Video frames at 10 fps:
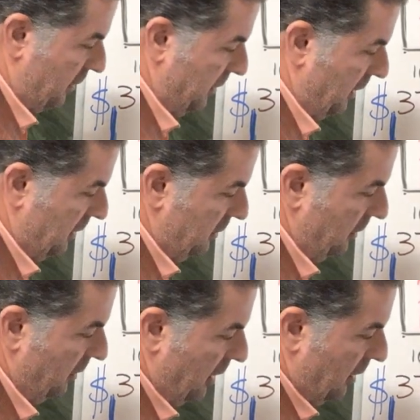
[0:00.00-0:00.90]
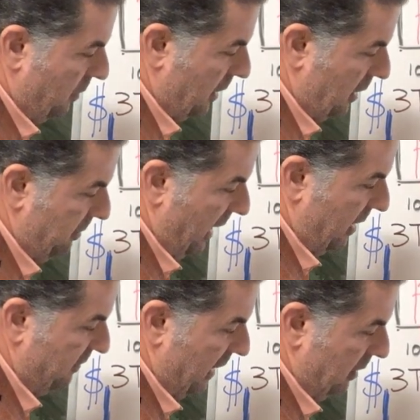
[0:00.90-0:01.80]
we going to do? We're going to make
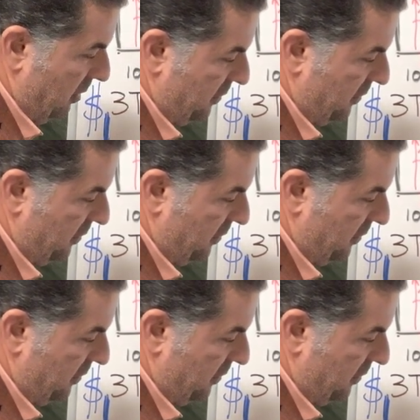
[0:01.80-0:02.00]
available